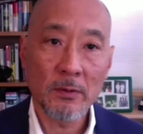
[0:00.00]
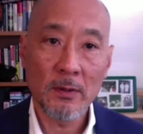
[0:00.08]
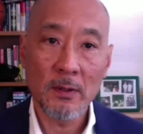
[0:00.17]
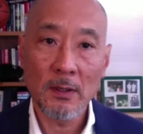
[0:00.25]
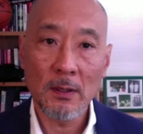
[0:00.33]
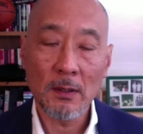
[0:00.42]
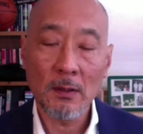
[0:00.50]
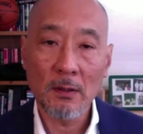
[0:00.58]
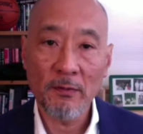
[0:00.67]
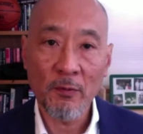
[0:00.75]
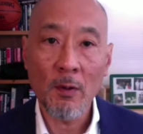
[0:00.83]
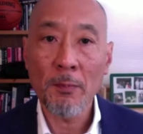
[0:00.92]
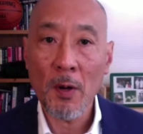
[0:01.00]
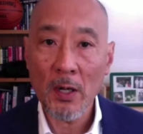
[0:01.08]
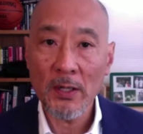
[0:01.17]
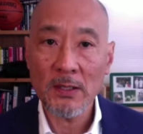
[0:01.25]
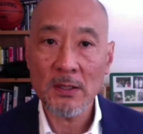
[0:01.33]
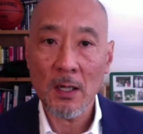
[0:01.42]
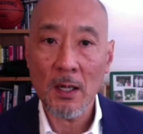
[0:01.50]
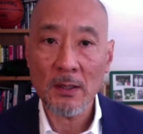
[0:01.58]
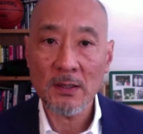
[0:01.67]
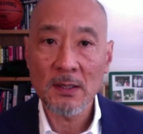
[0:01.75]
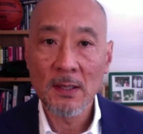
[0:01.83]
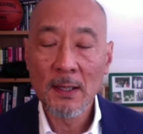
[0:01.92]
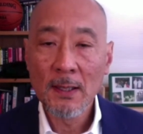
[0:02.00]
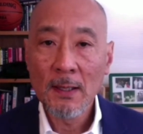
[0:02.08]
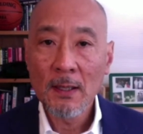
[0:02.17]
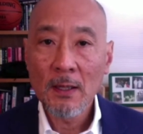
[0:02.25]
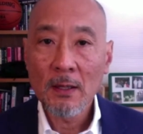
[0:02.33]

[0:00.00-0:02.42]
the four-party talks.